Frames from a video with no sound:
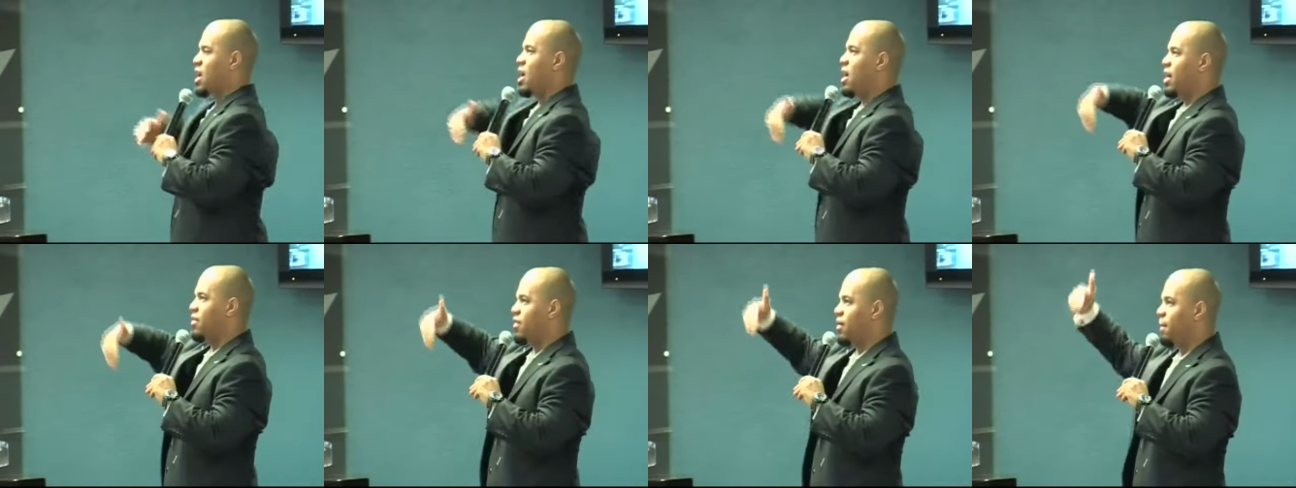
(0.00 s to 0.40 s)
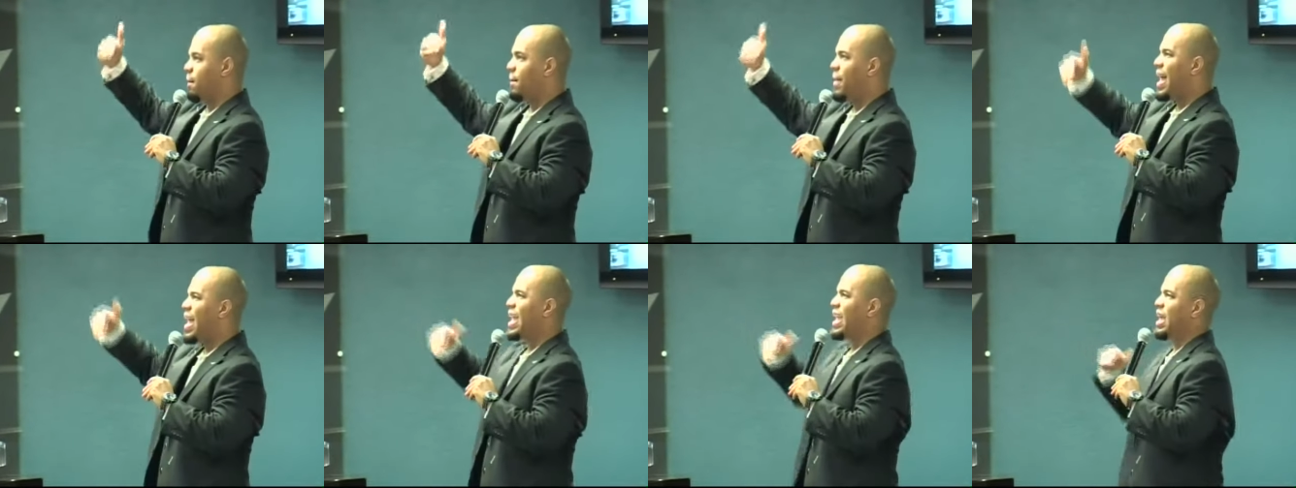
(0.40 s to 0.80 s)
of a
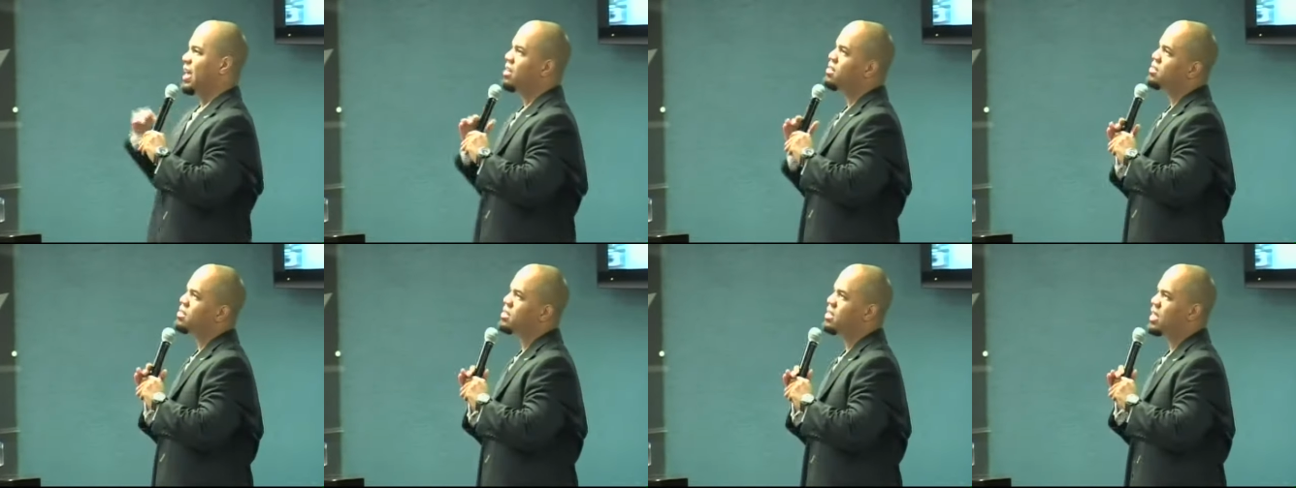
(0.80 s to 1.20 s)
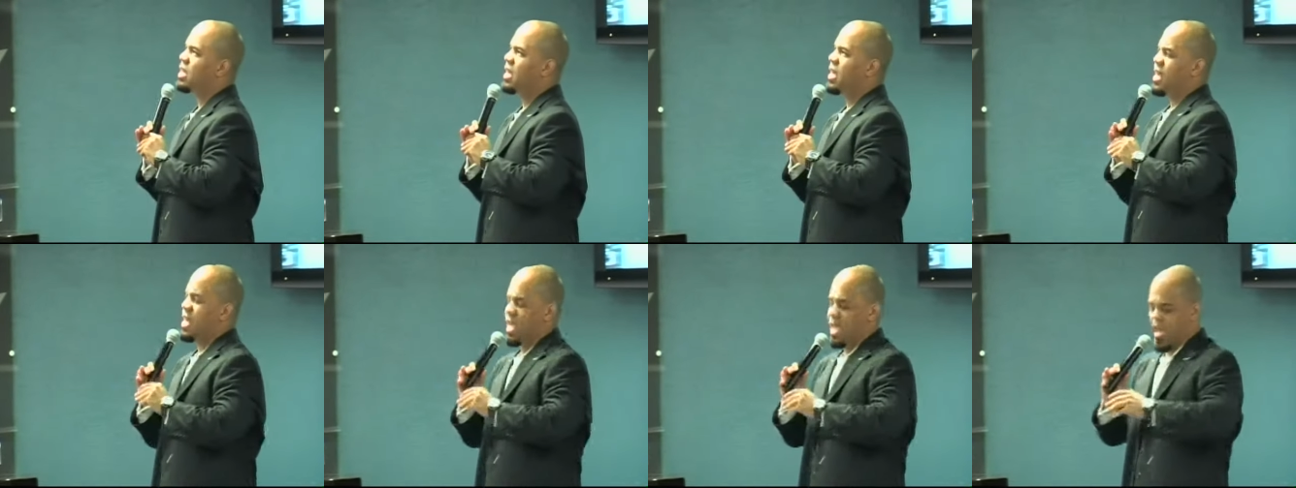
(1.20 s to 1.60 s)
man
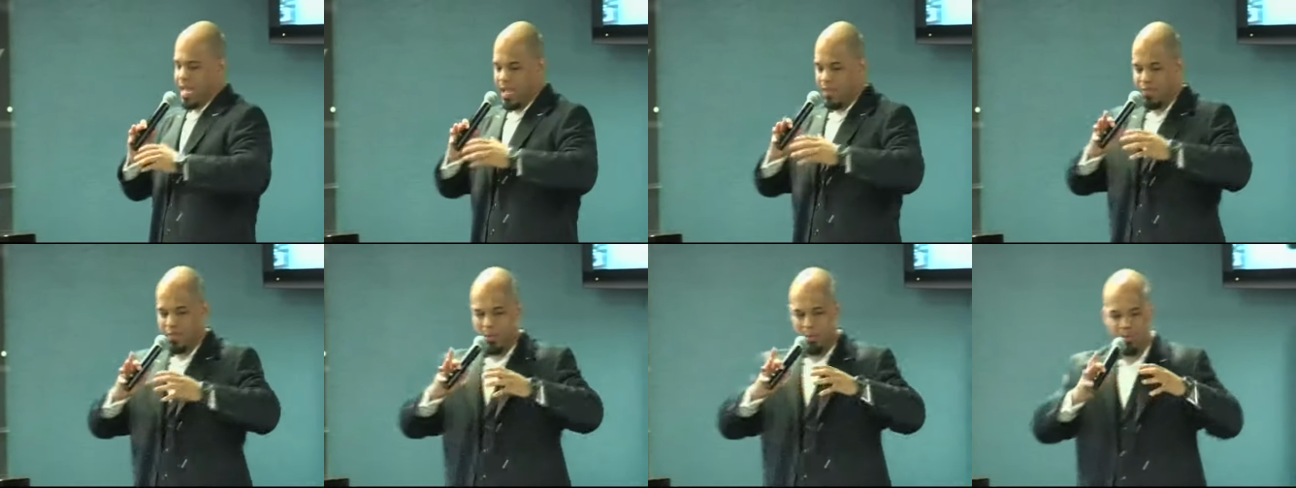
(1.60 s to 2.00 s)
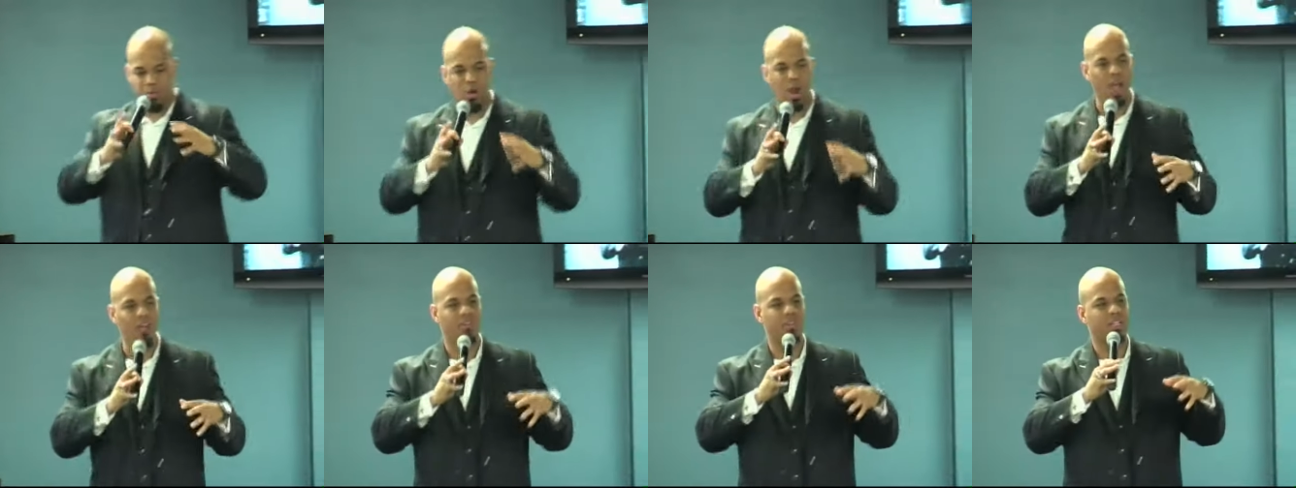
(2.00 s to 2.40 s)
in the
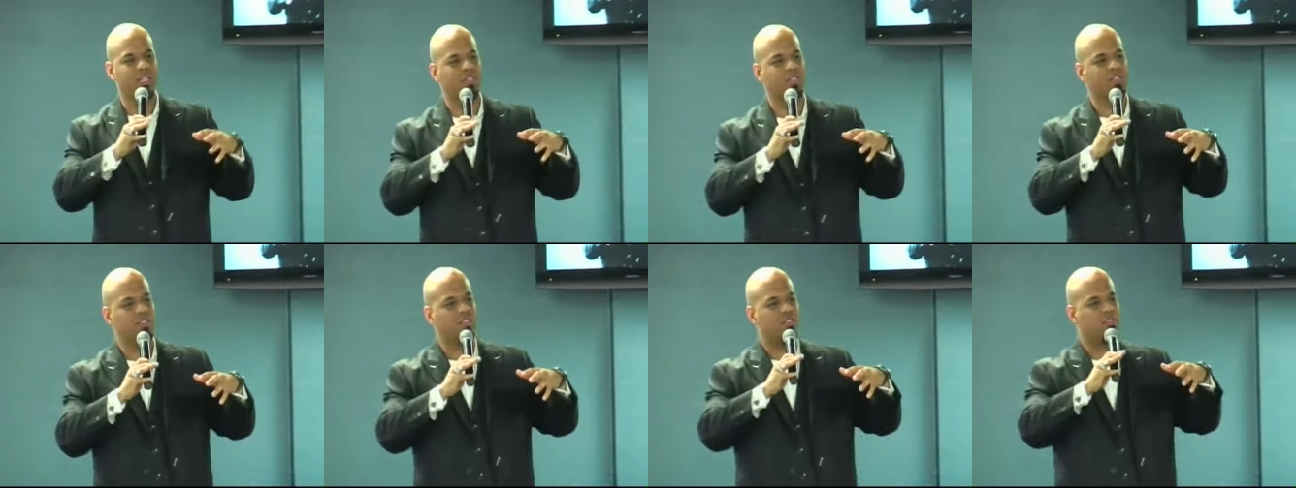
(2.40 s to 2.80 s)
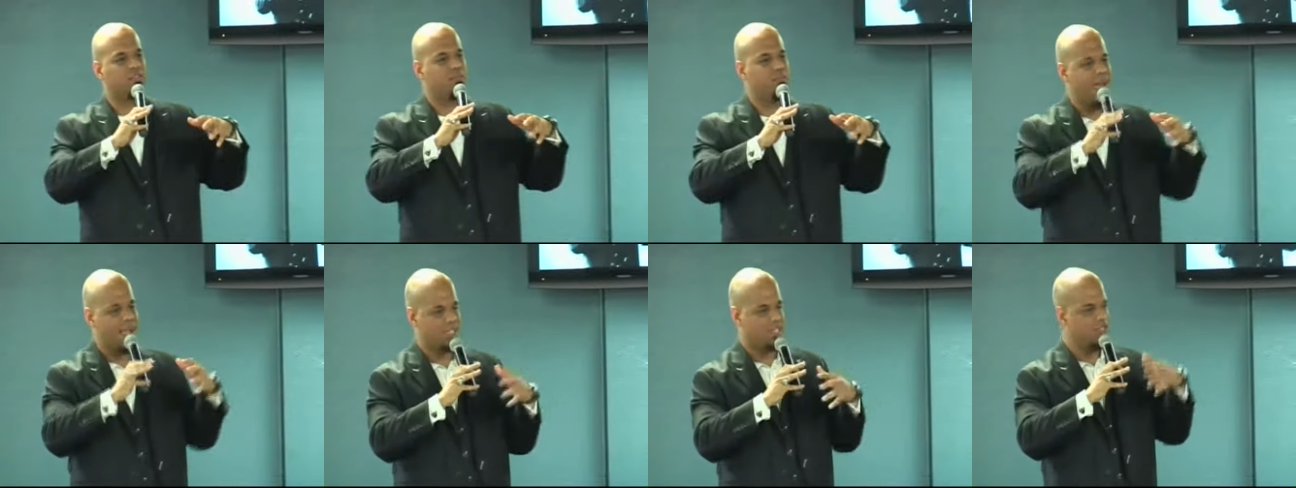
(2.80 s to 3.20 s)
province of
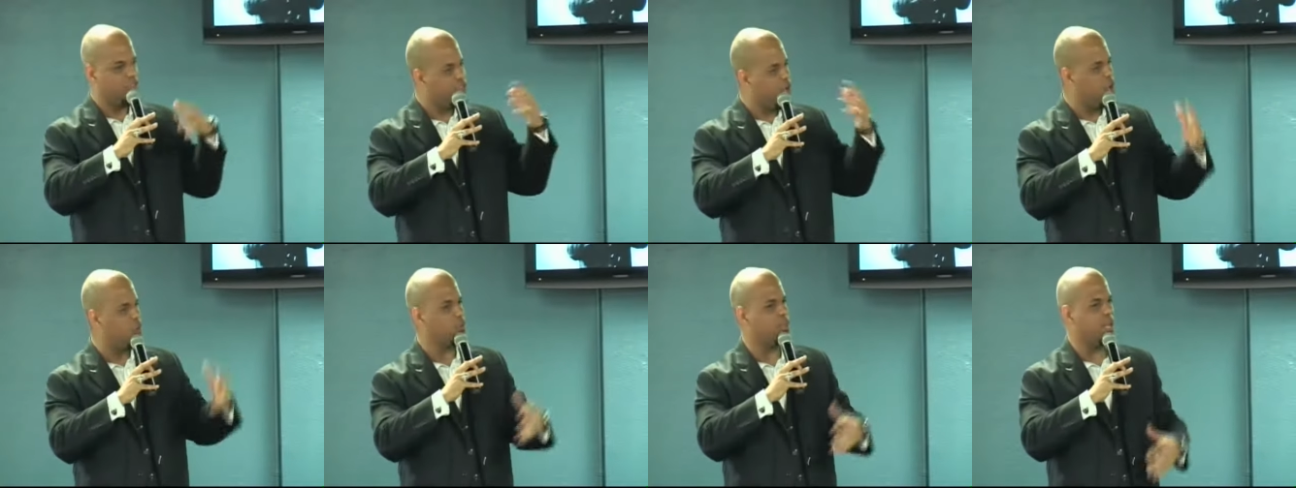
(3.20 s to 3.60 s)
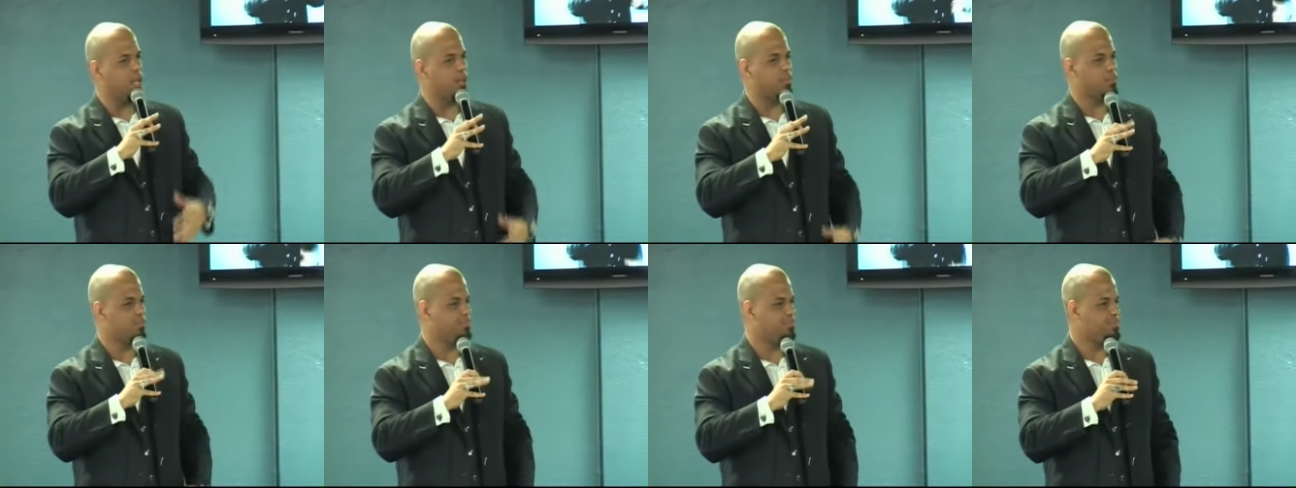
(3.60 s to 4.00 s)

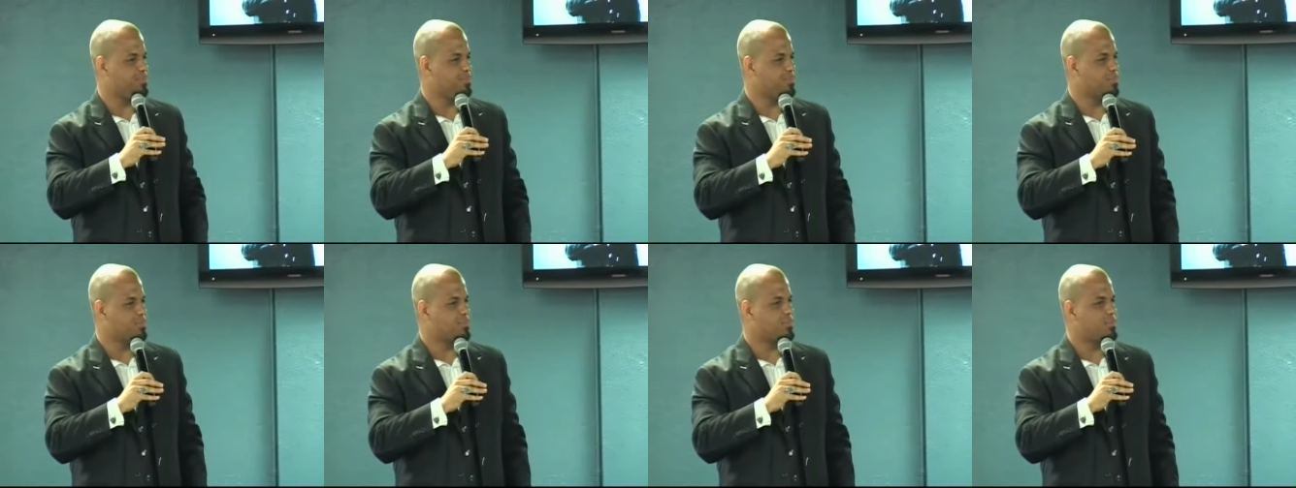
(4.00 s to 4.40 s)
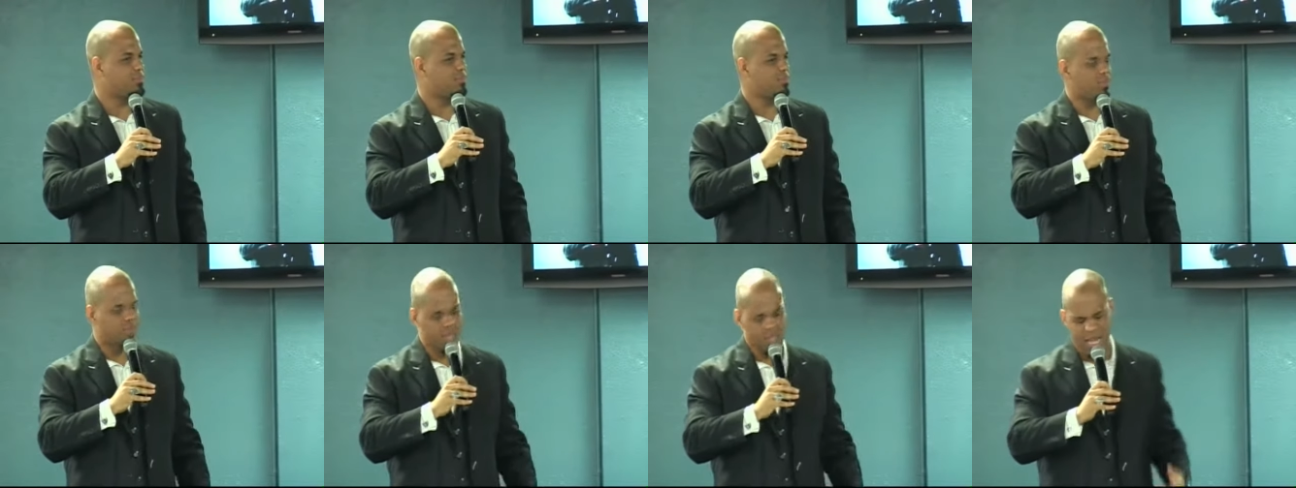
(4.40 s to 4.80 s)
Macedonia.
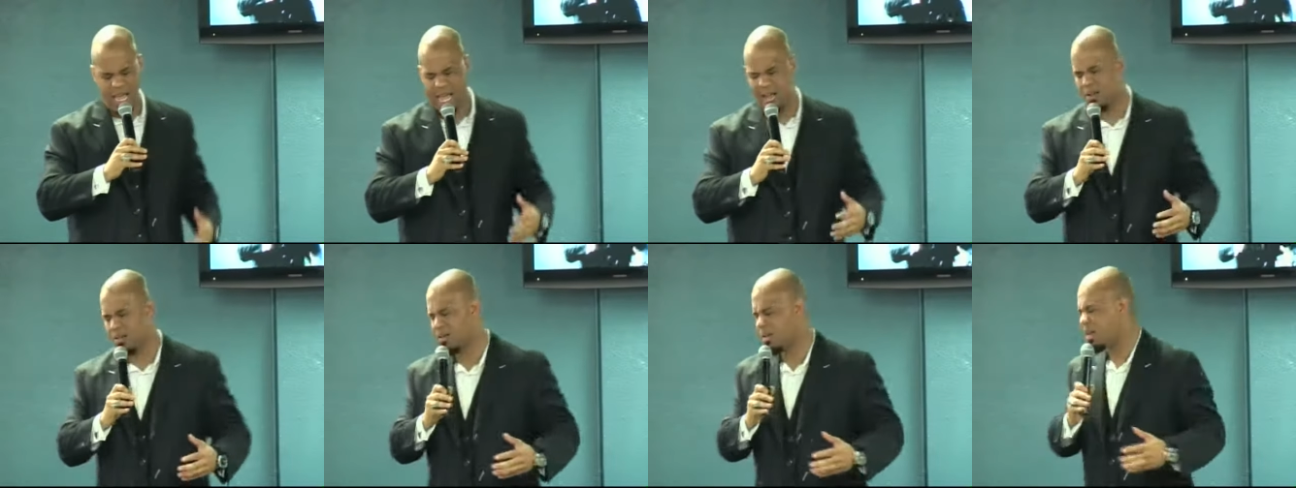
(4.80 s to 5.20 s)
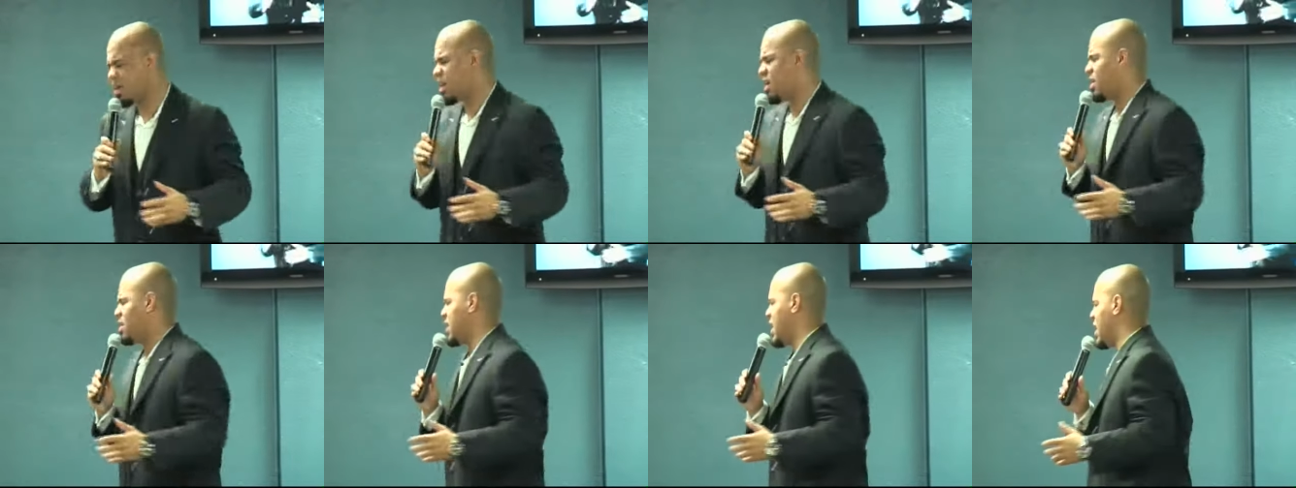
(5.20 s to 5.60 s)
Now,
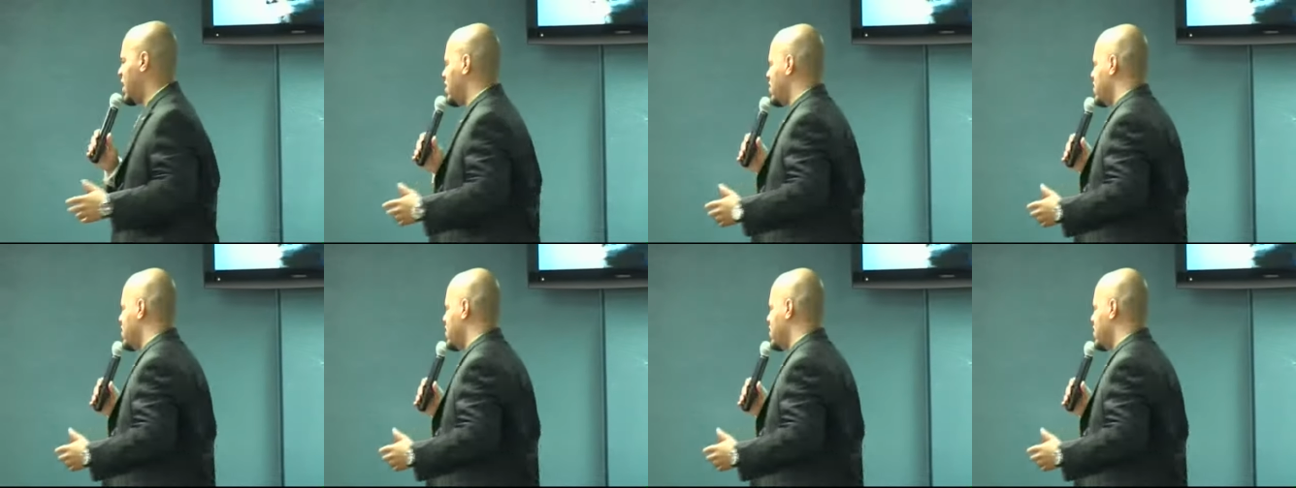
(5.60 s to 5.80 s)
now